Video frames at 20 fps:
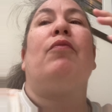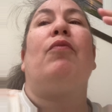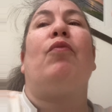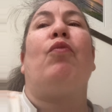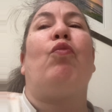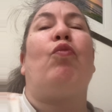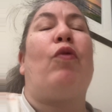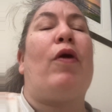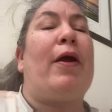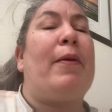
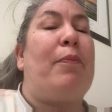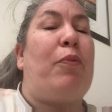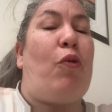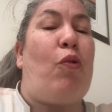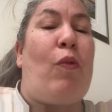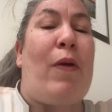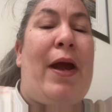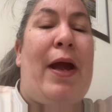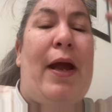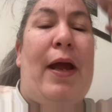wipe
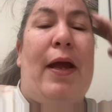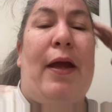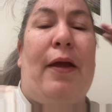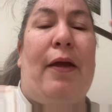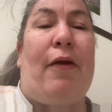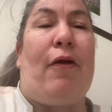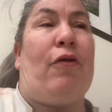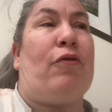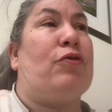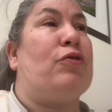
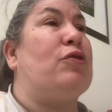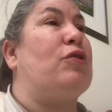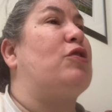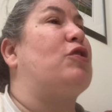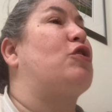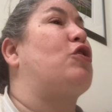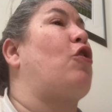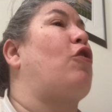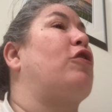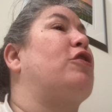away or
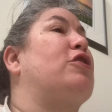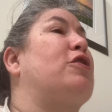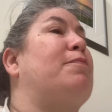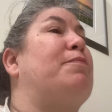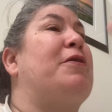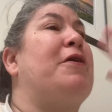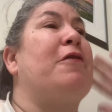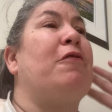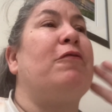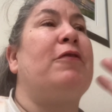start to
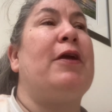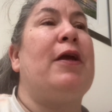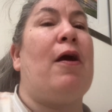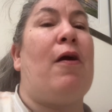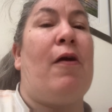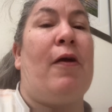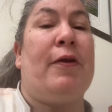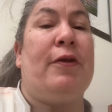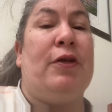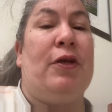peel the
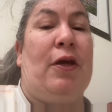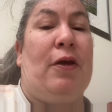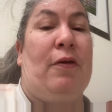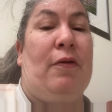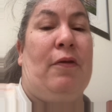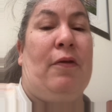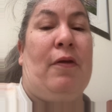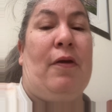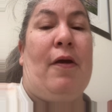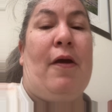
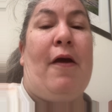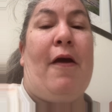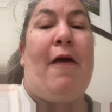onion